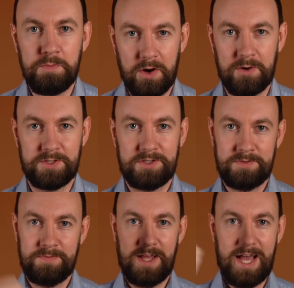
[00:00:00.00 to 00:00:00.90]
parts,
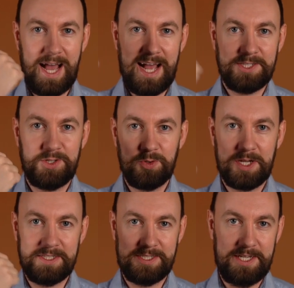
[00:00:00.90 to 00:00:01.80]
as you
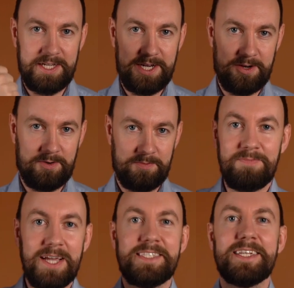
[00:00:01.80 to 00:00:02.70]
can see here.
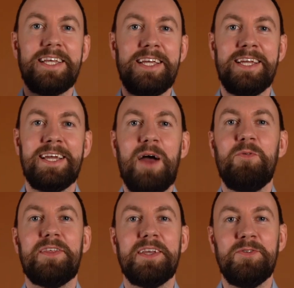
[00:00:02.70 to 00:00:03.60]
Basically,
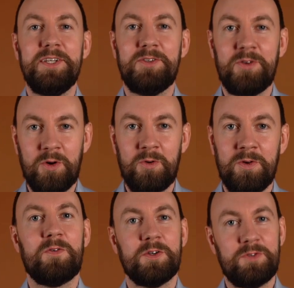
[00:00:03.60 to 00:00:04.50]
everything you need to know
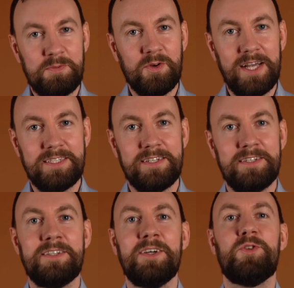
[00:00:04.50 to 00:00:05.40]
for a trip to
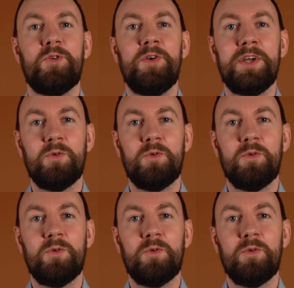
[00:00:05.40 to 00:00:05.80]
Iceland during